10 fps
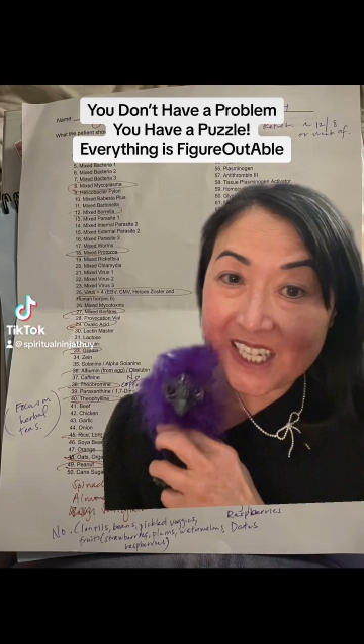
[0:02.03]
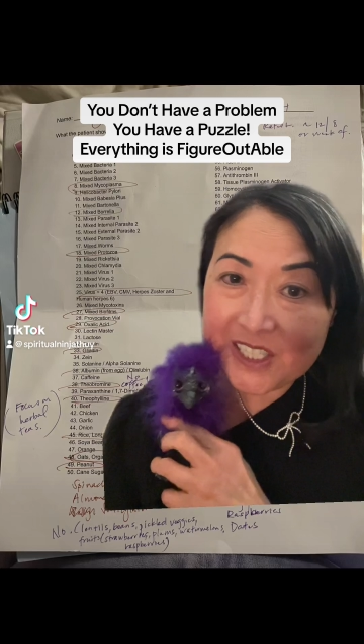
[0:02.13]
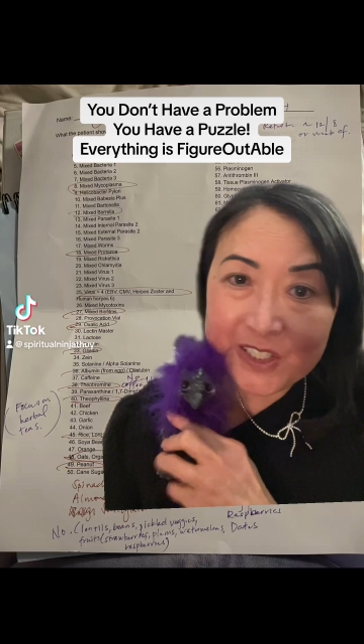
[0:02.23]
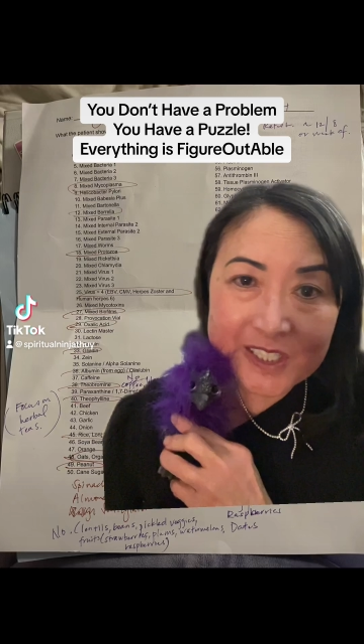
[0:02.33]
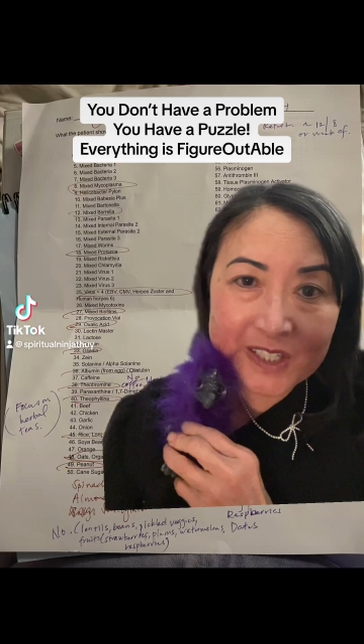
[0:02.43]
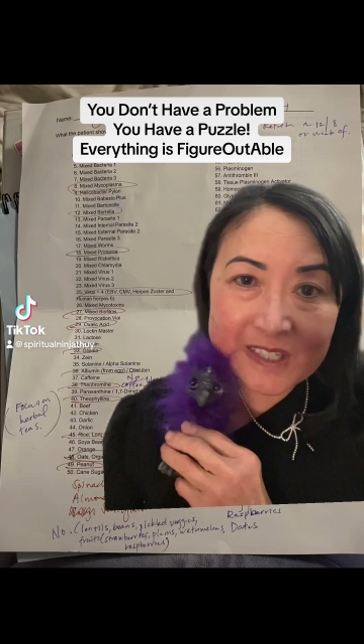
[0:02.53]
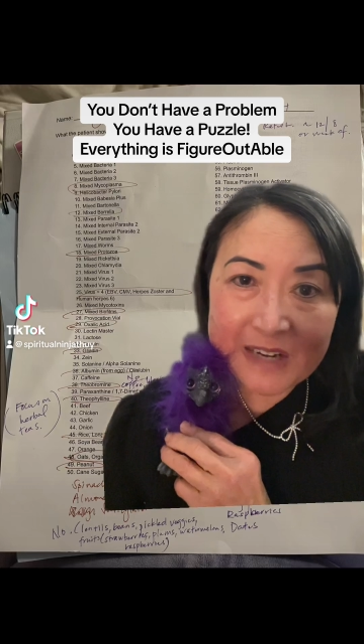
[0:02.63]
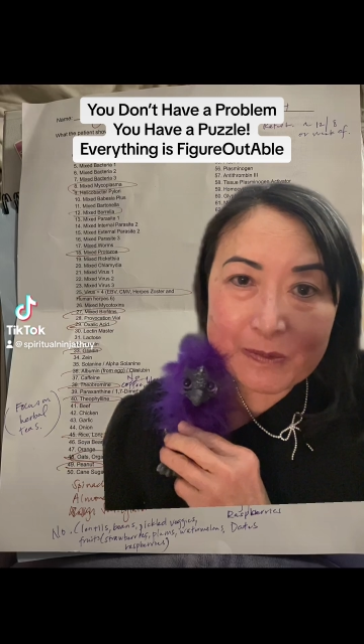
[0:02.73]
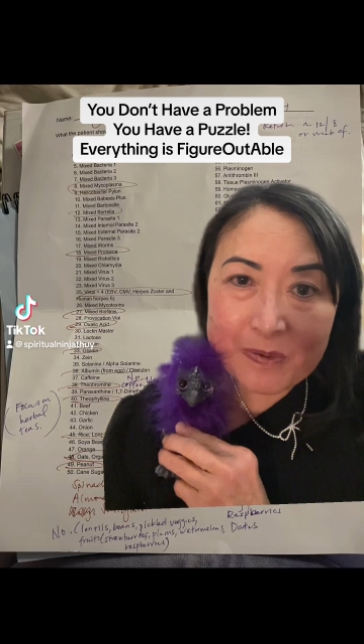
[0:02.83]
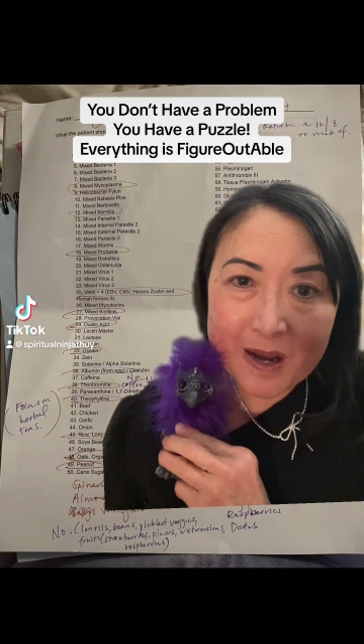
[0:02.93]
You don't have
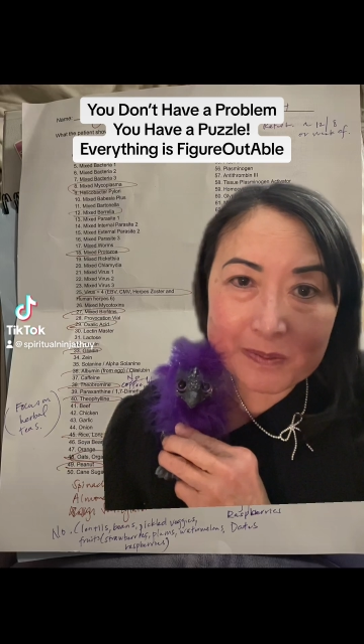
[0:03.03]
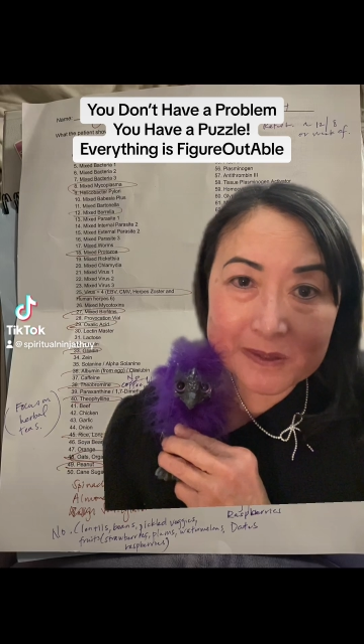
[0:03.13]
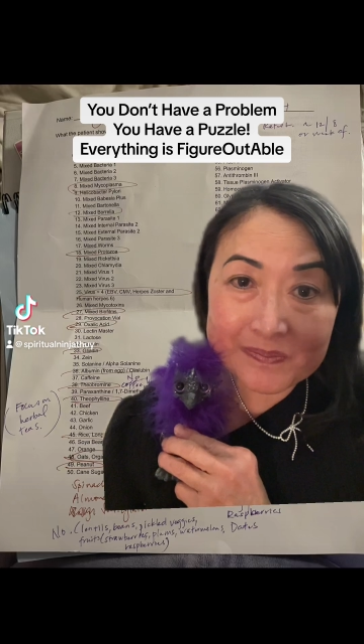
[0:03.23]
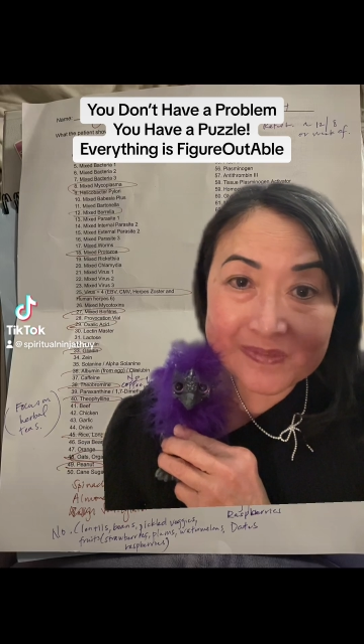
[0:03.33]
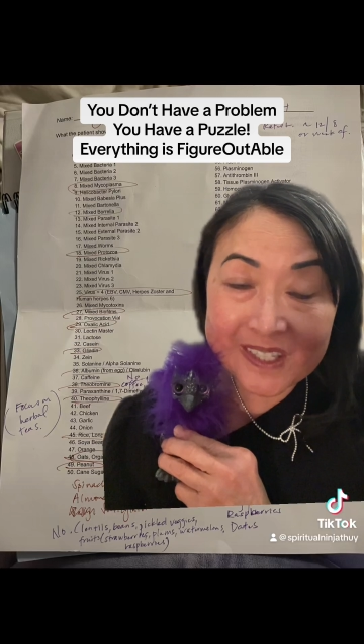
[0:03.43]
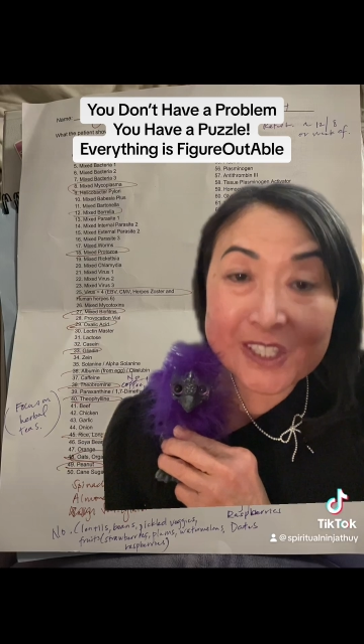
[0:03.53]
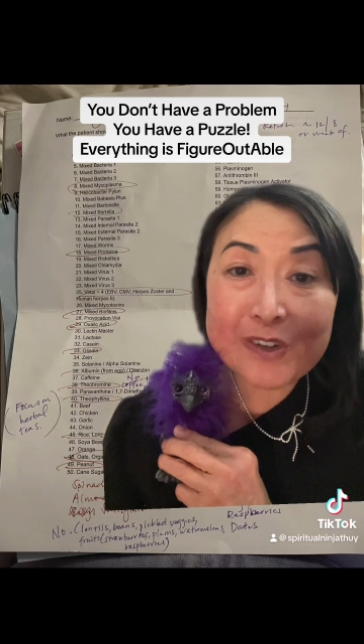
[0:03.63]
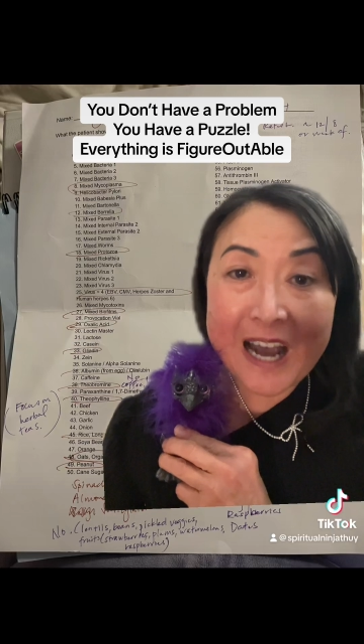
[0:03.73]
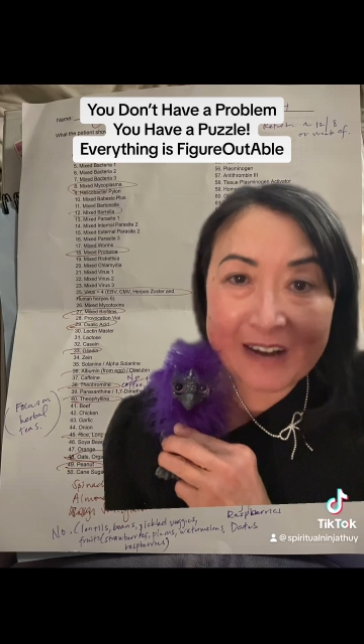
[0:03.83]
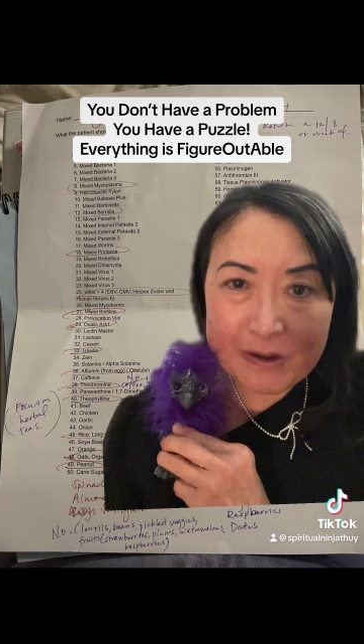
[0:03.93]
a problem. You
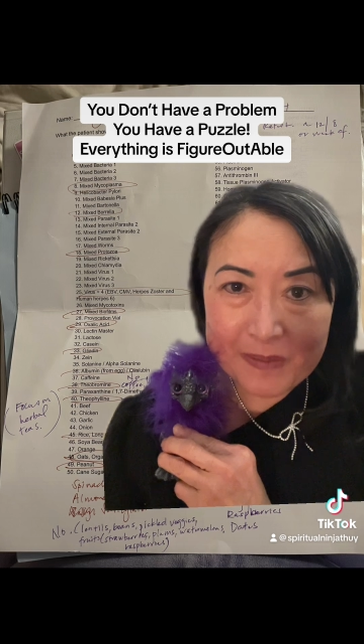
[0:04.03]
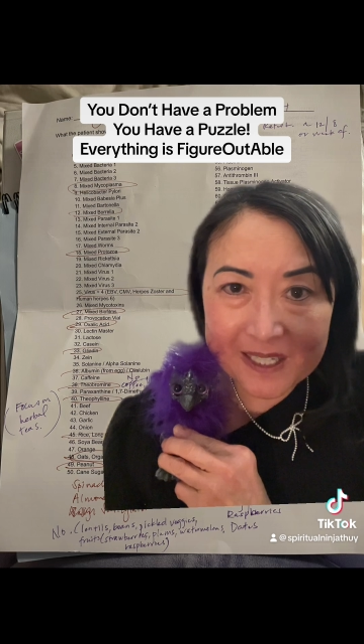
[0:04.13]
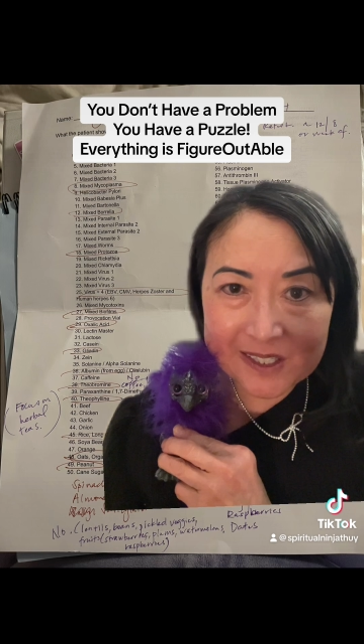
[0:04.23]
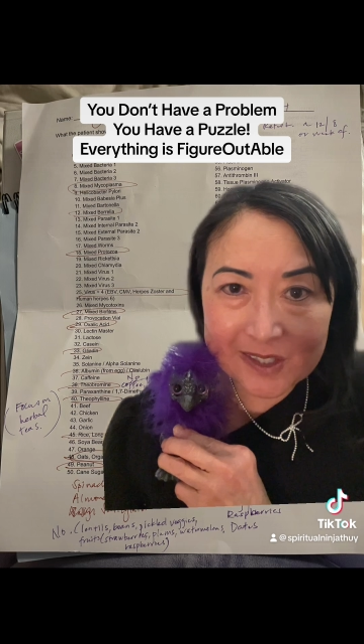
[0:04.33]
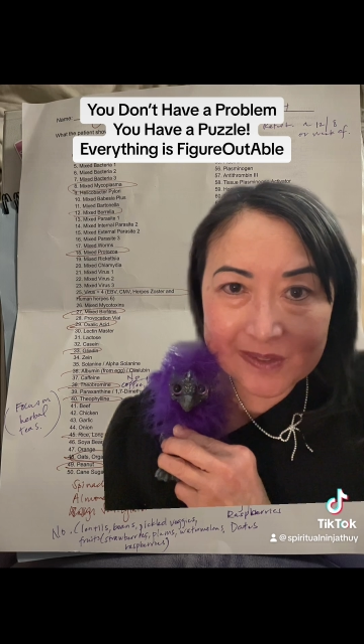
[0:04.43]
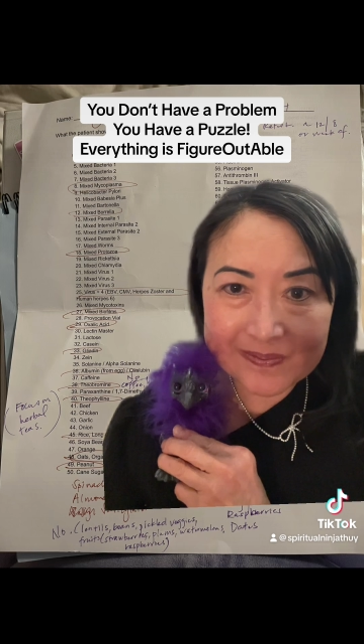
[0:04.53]
have a puzzle.